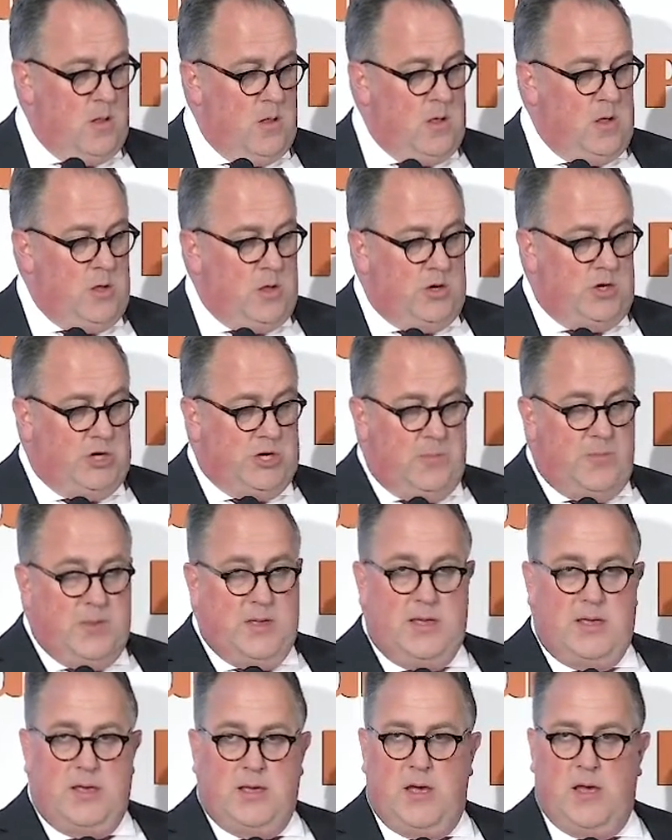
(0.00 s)

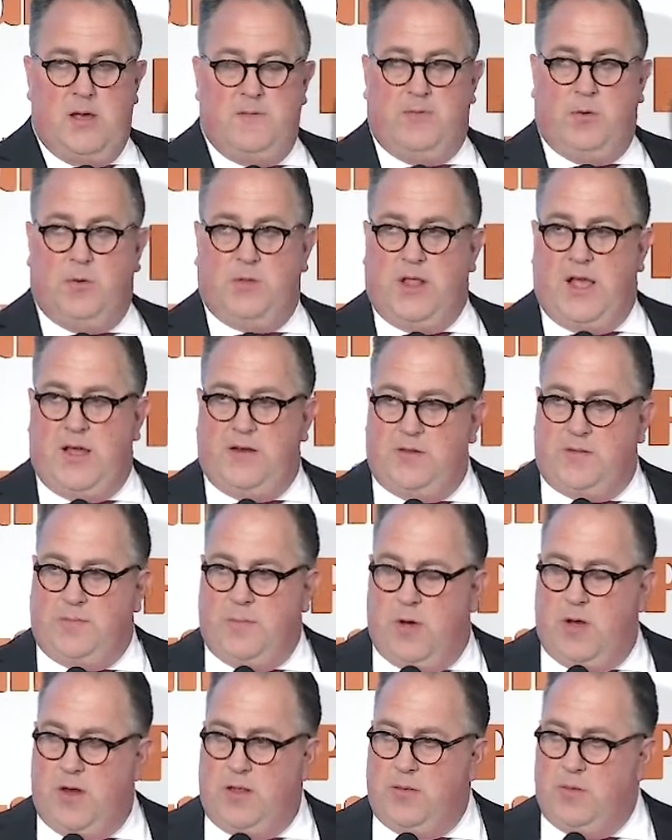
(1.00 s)
Tshipi, fourth largest
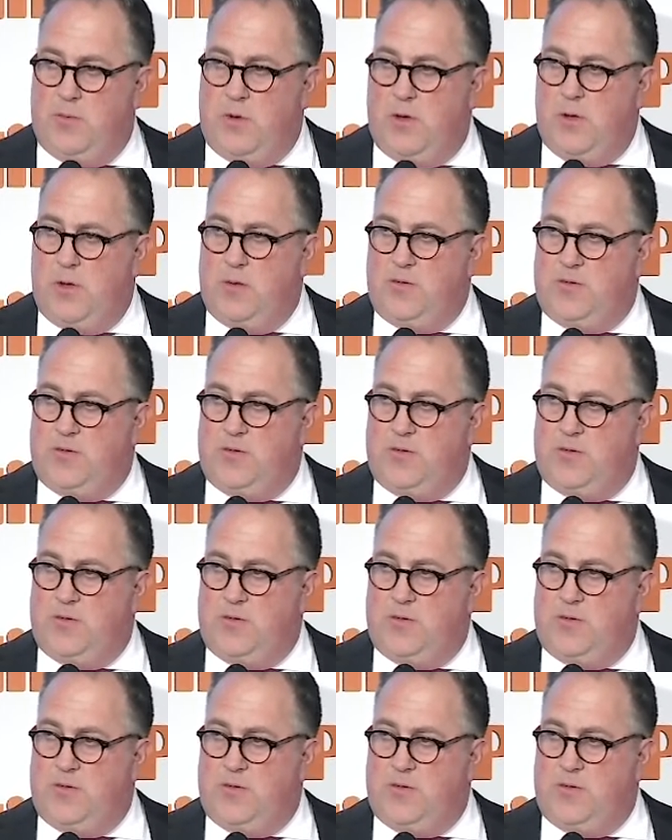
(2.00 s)
mine in the world,